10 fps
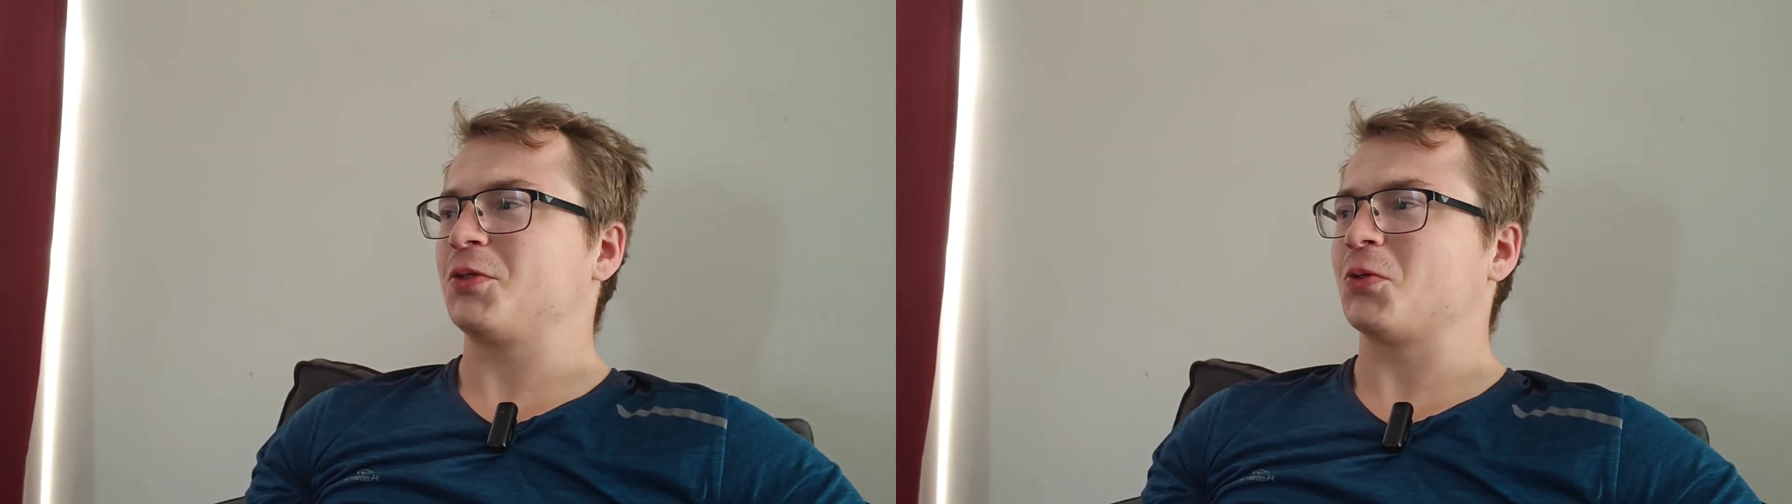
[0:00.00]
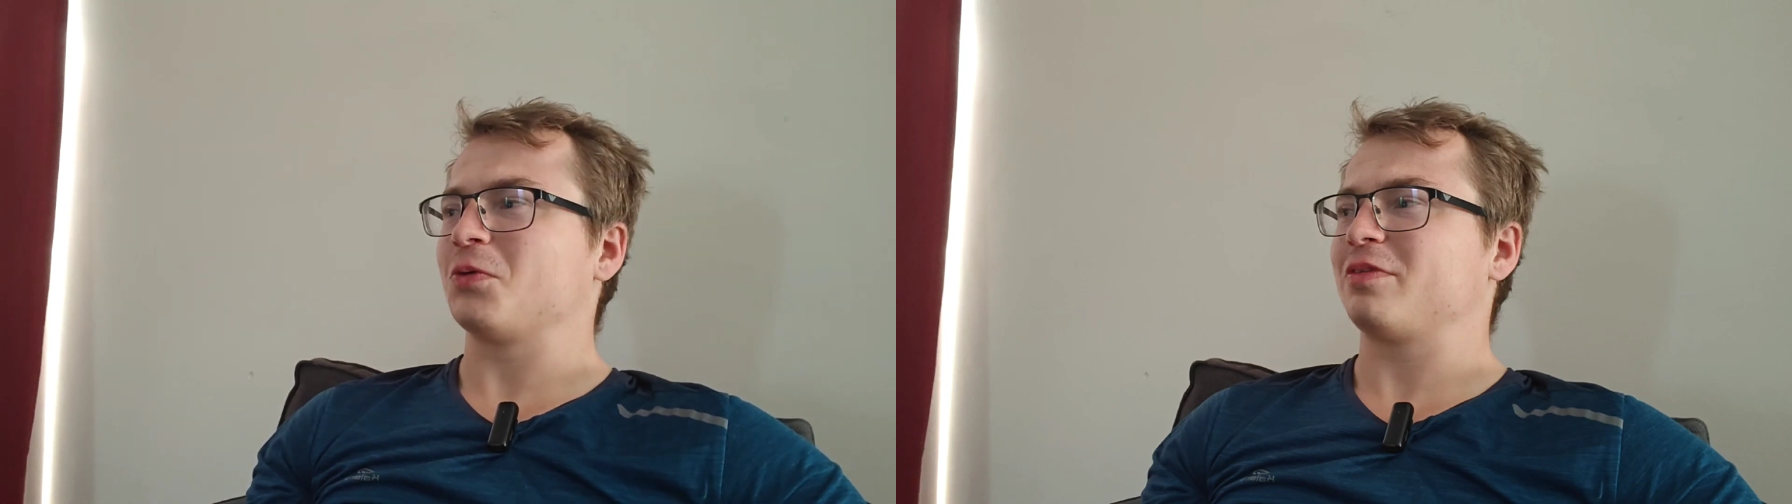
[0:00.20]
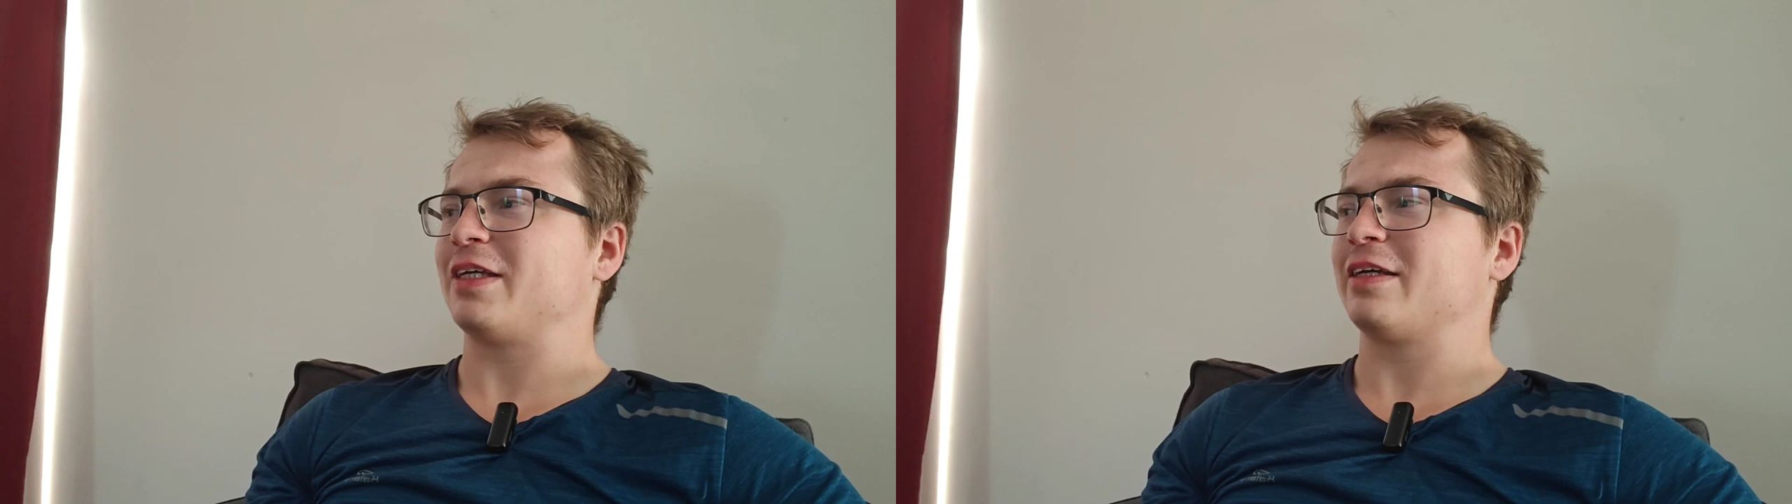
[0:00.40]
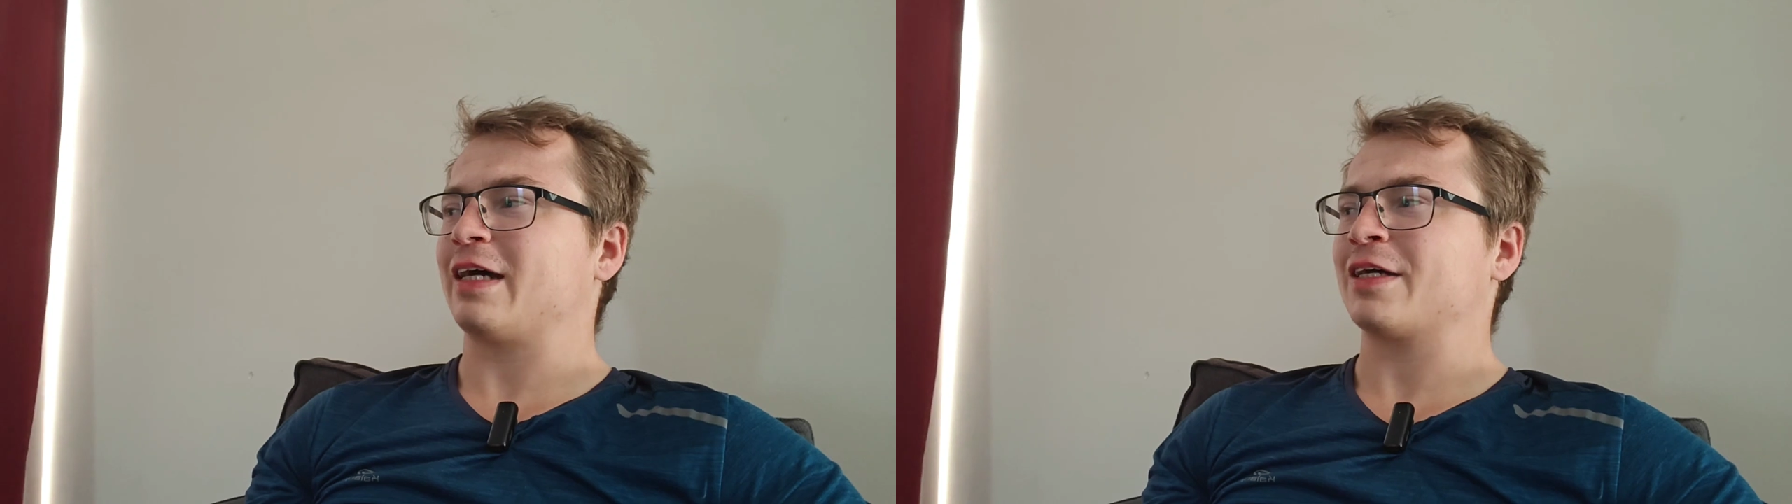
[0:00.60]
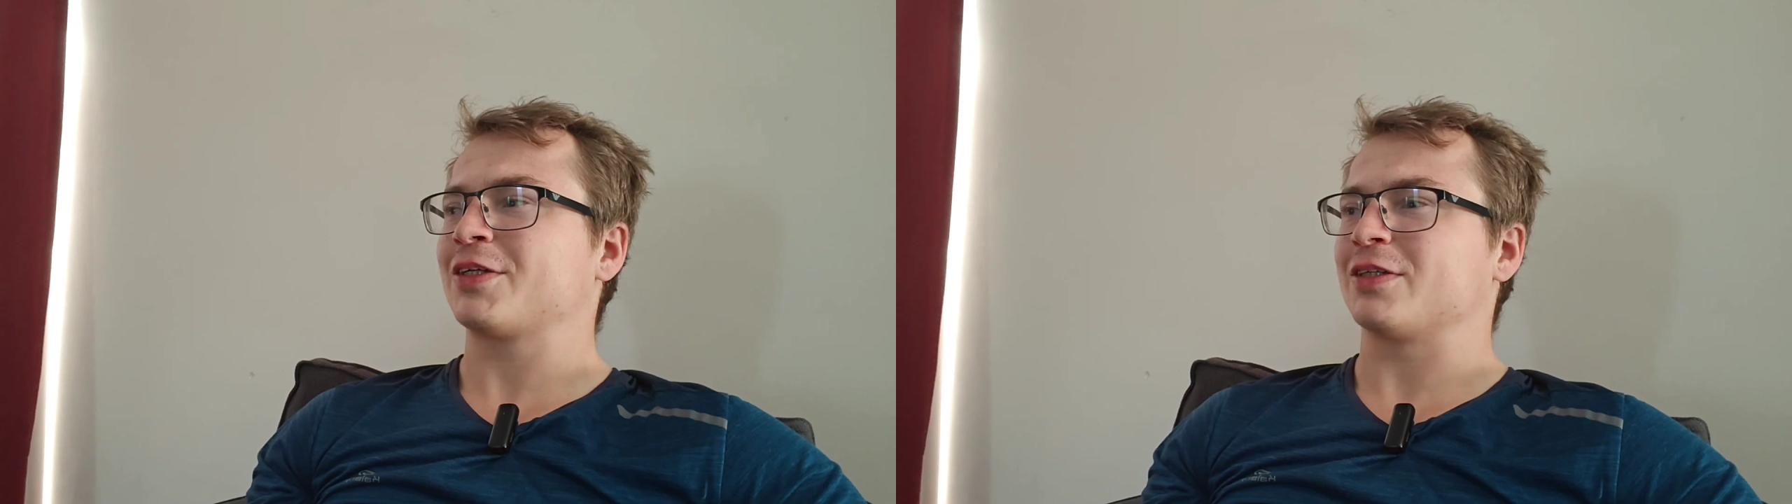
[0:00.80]
you don't
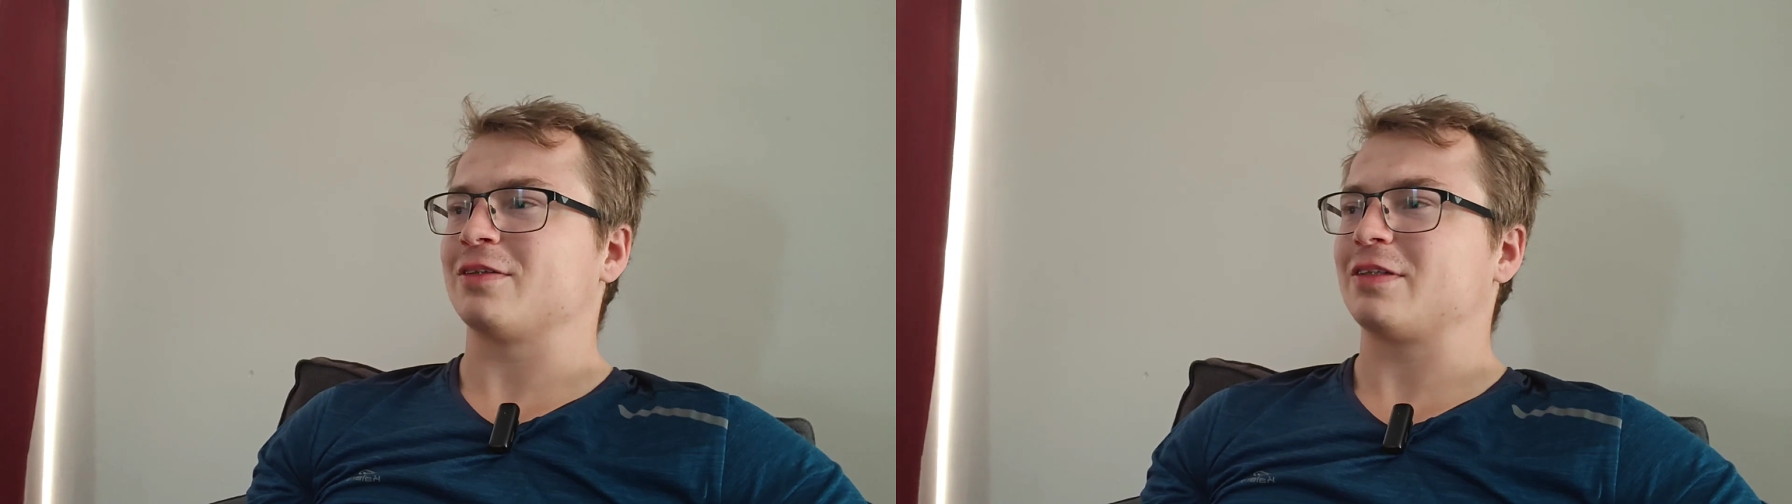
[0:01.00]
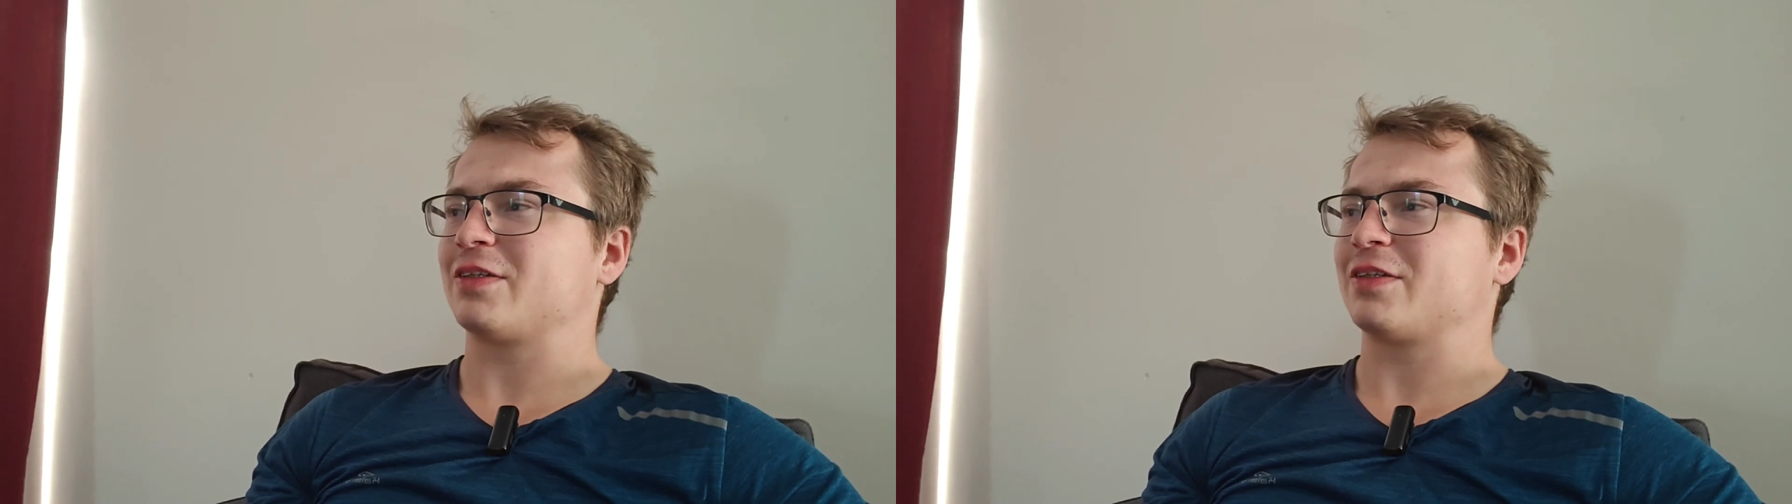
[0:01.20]
take action,